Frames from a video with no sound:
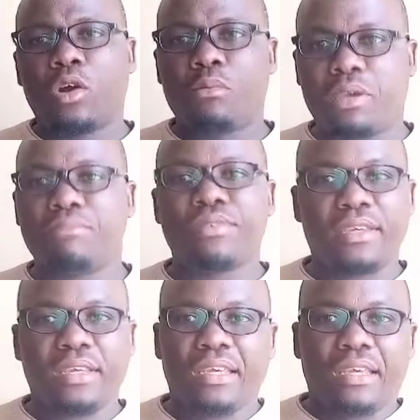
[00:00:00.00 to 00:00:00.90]
or
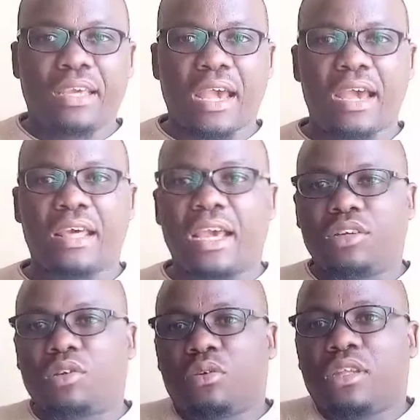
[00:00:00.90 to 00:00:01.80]
maybe
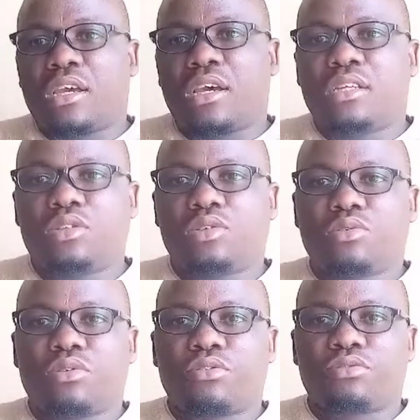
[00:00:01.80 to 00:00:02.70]
I know there are
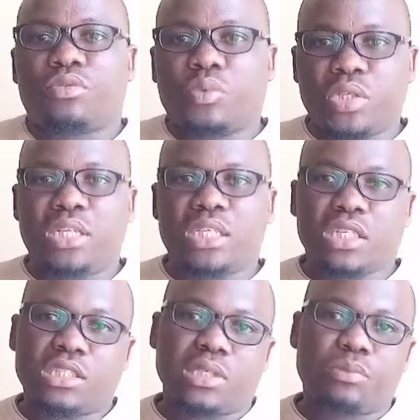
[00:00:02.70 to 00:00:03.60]
issues of
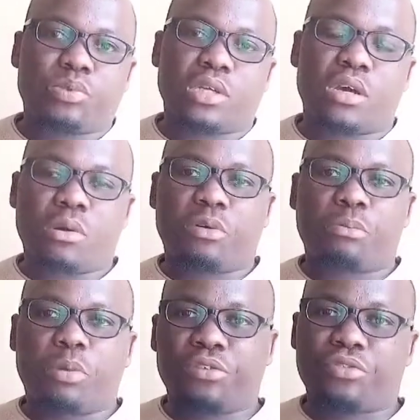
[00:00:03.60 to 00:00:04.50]
relationships
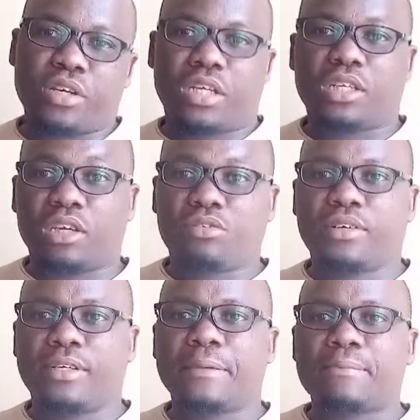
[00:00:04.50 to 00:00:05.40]
or boyfriend and
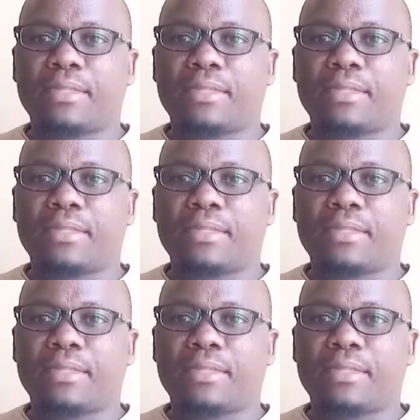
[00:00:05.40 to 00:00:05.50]
girlfriend.